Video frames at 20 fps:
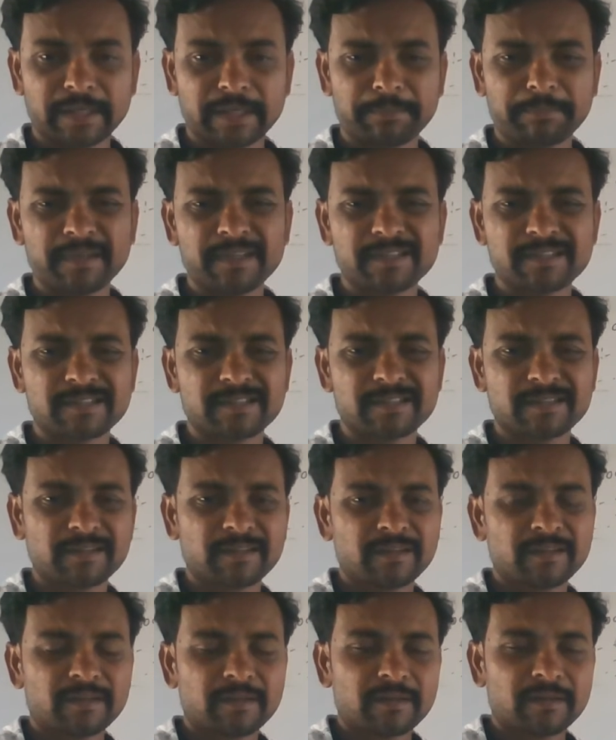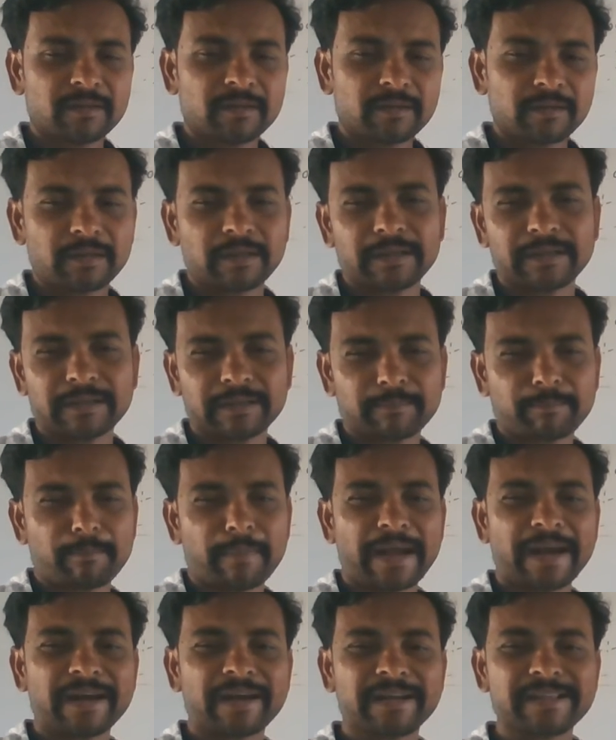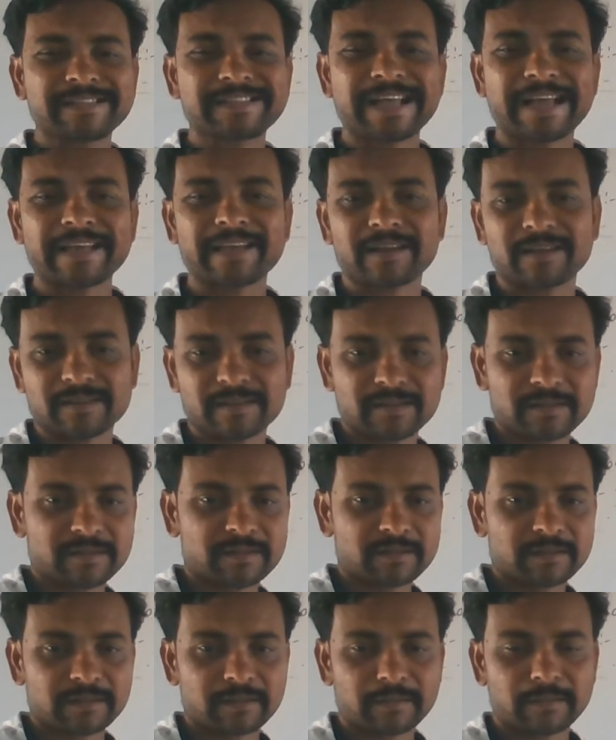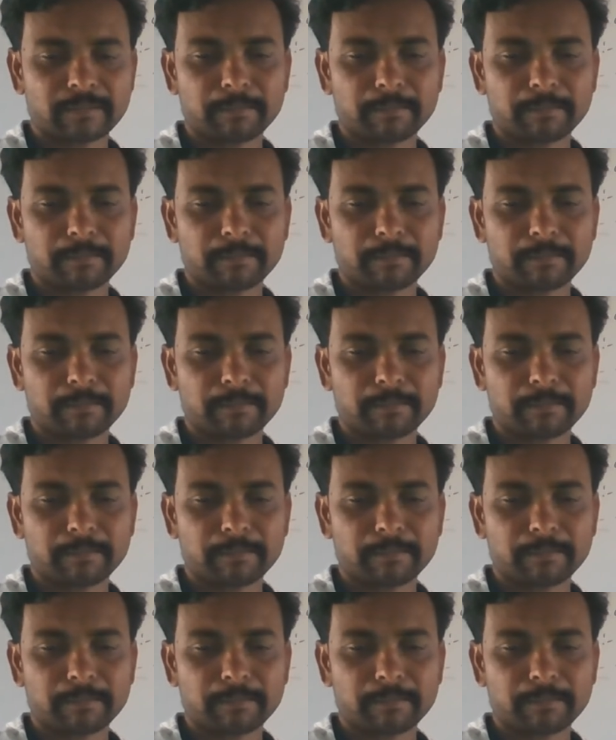It means mad desires.